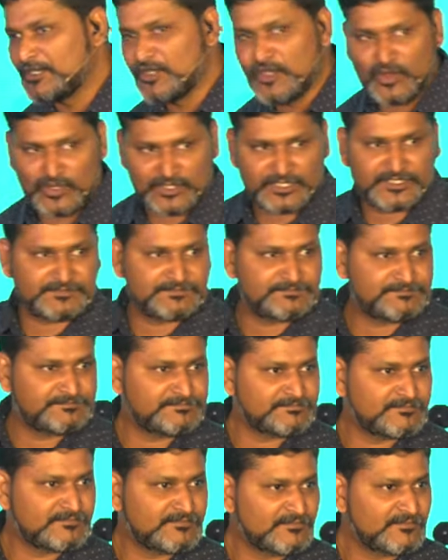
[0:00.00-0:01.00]
sheep and goat,
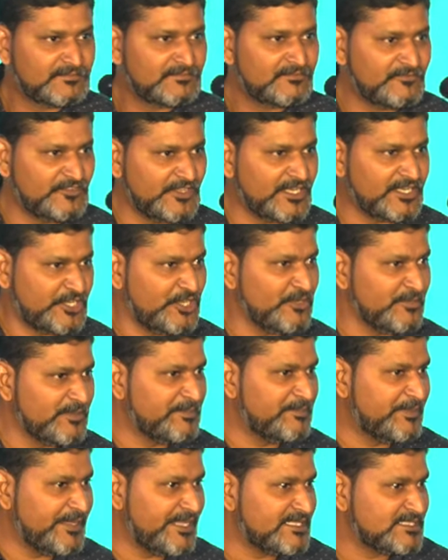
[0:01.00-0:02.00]
we are
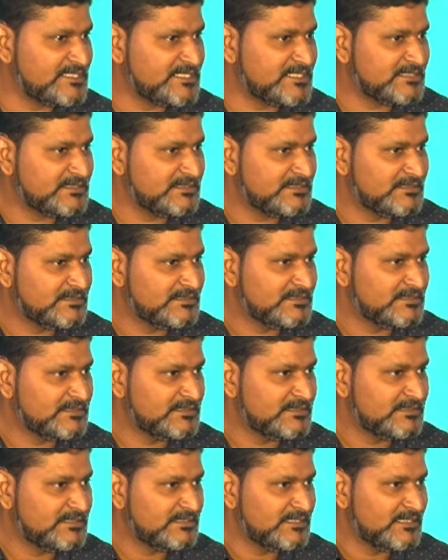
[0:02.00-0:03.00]
human beings.
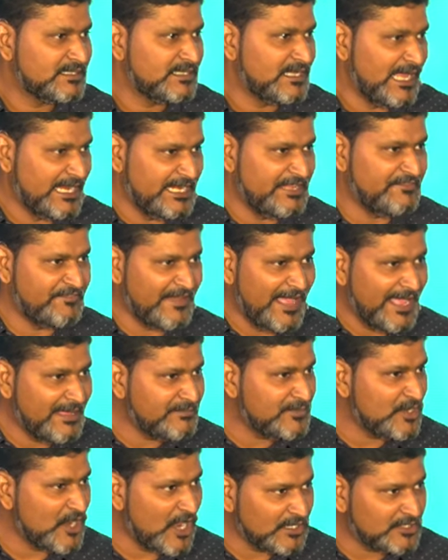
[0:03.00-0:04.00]
And if
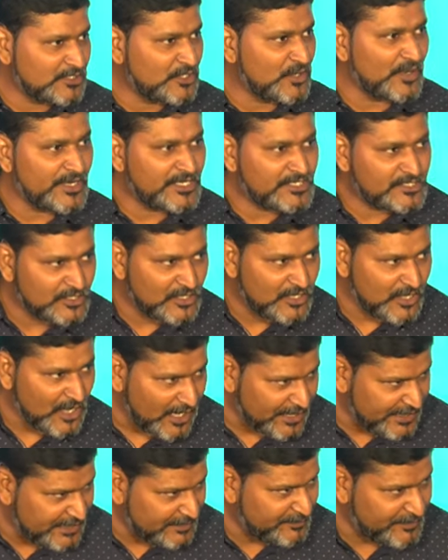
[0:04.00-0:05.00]
I'm not going to
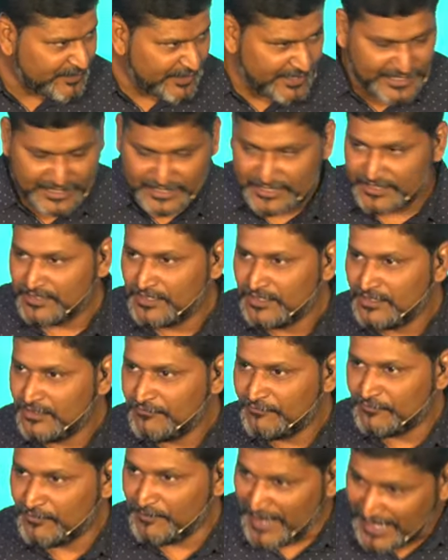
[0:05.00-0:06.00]
God in
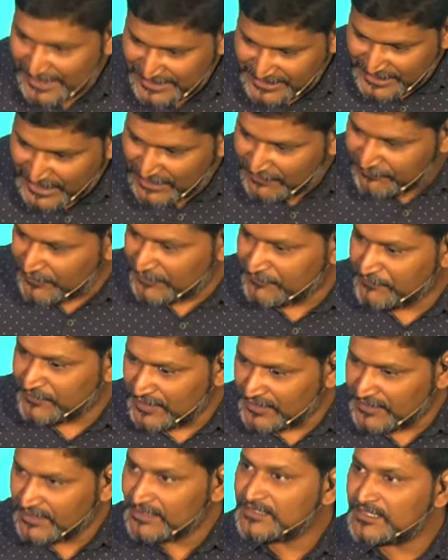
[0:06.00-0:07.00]
prayer for myself
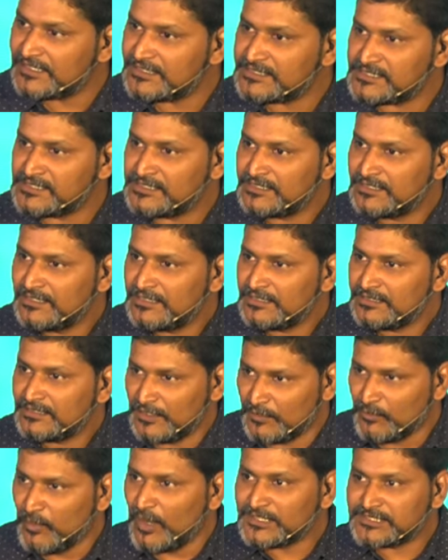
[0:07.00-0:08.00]
and for
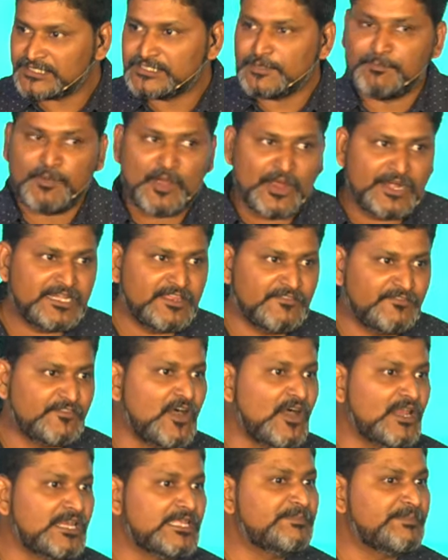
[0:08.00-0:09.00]
others, then what's the point
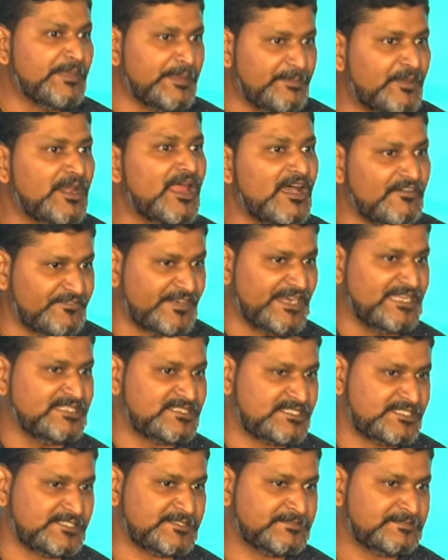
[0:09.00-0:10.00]
of calling people our
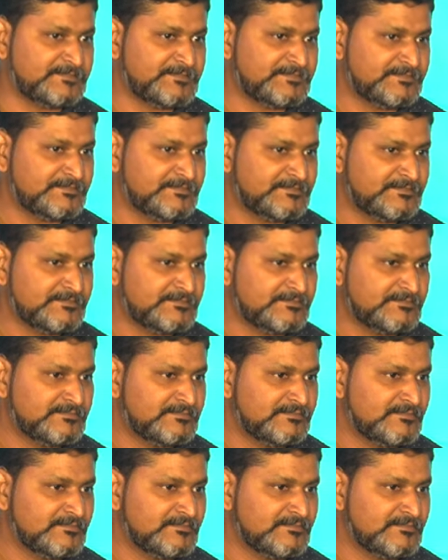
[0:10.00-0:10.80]
friends?